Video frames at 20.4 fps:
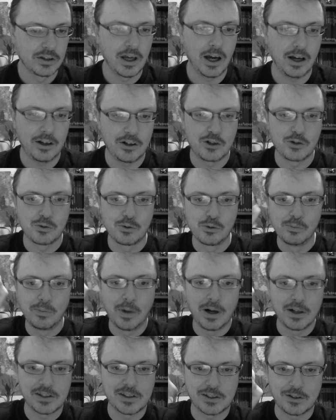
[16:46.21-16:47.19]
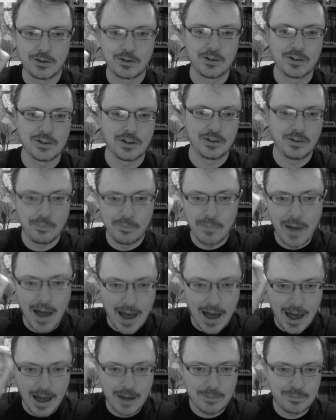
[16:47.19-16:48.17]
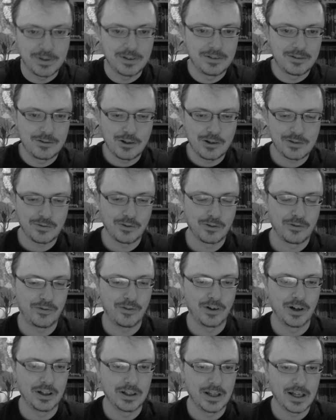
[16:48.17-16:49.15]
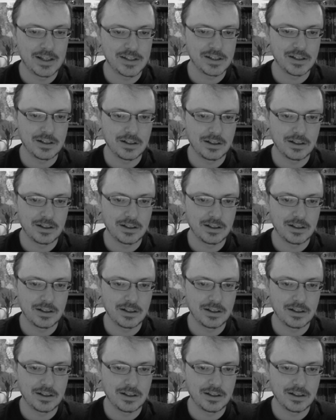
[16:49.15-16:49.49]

I drew monsters on the map, and just for fun, as